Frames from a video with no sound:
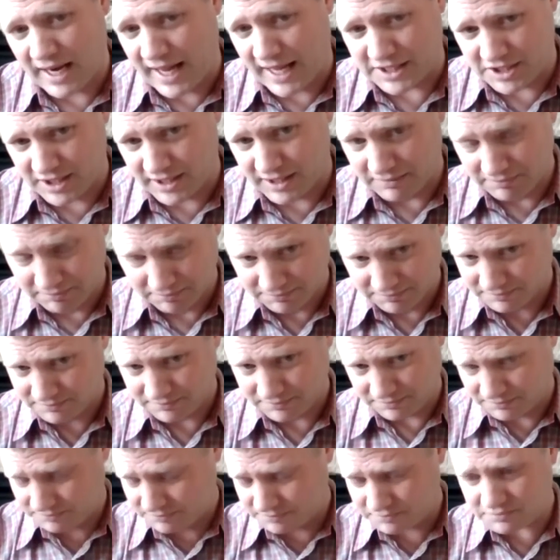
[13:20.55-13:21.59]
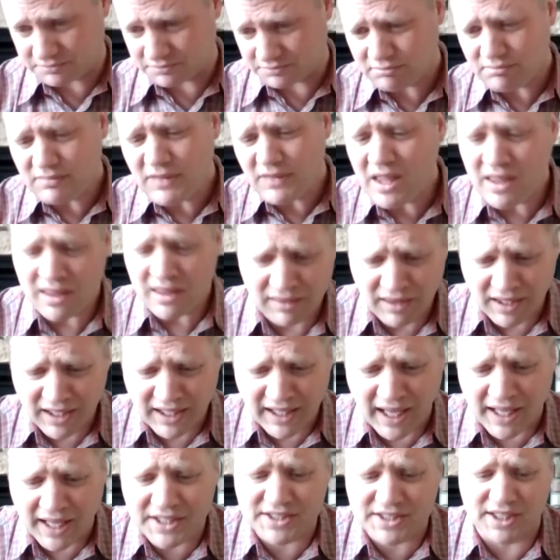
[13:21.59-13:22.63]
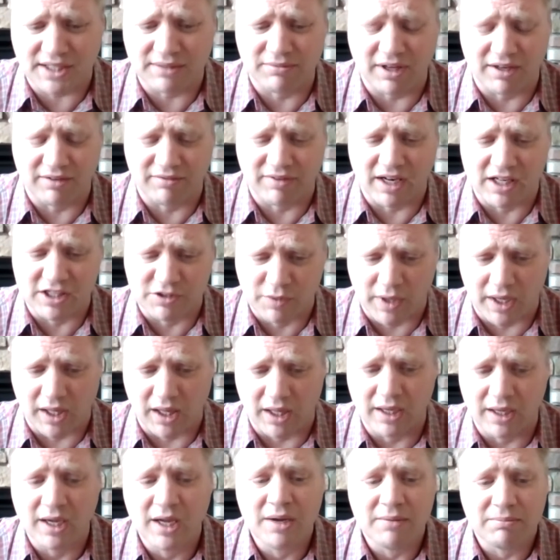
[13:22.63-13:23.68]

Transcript: actually the case in Venezuela.